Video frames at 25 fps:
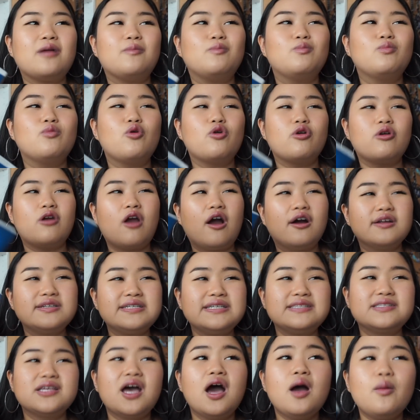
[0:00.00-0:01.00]

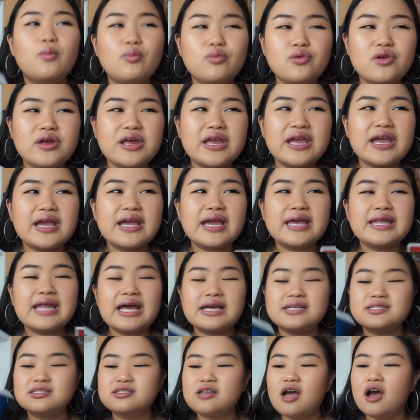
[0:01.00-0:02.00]
Moriarty's upbringing and
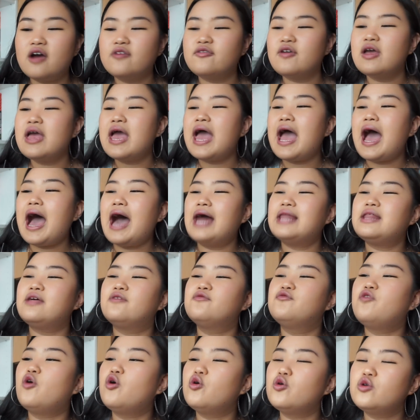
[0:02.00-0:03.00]
that stuff, and then
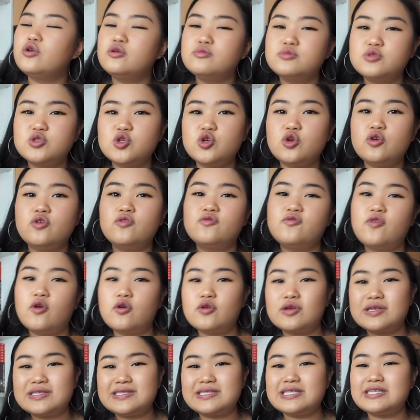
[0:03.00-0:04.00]
volume 2
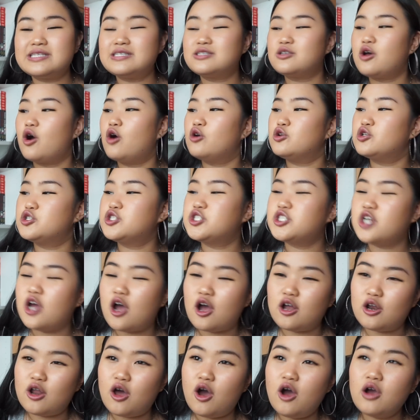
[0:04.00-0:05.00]
focuses on
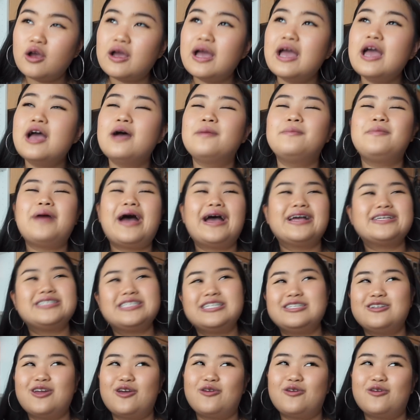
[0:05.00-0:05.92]
Sherlock. But actually no,